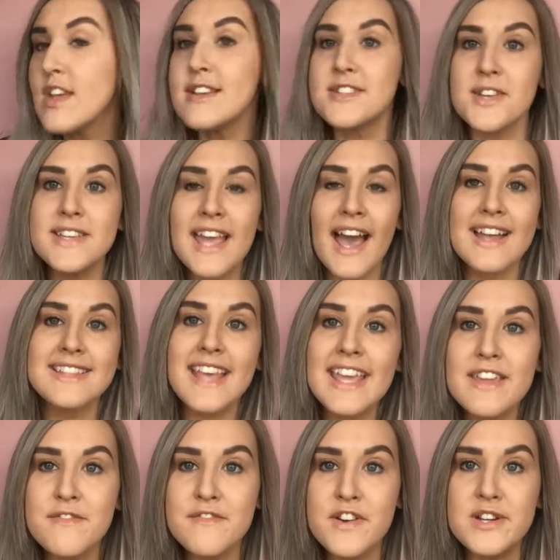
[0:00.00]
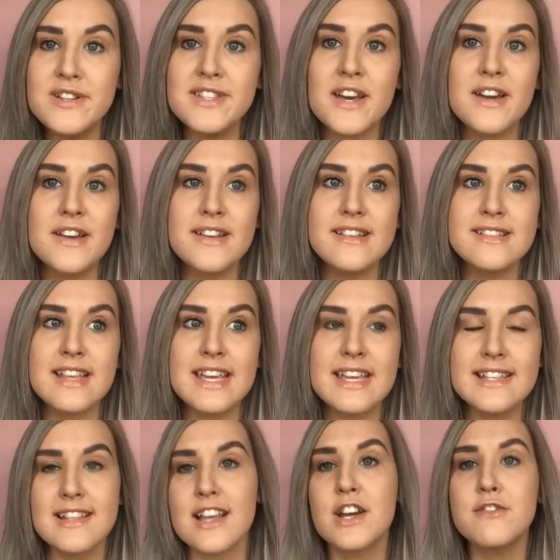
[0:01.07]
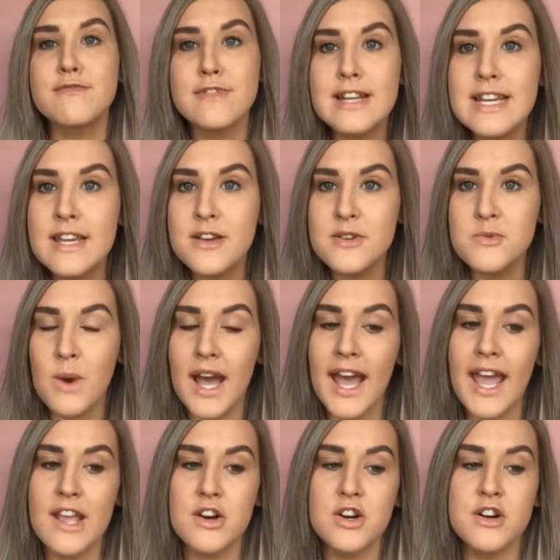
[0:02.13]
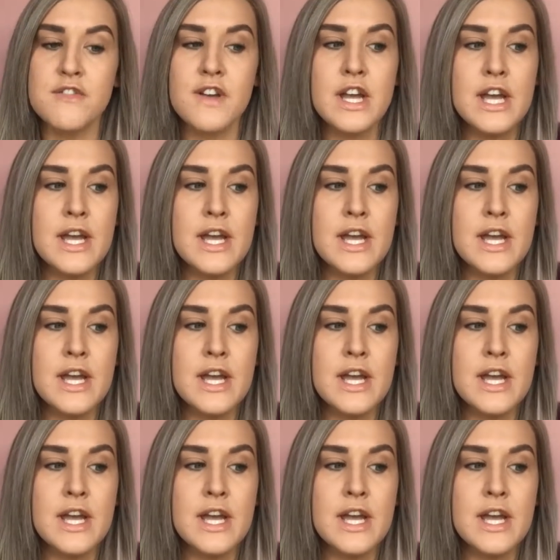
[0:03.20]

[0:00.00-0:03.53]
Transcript: So yeah, taking photos is like a really good way of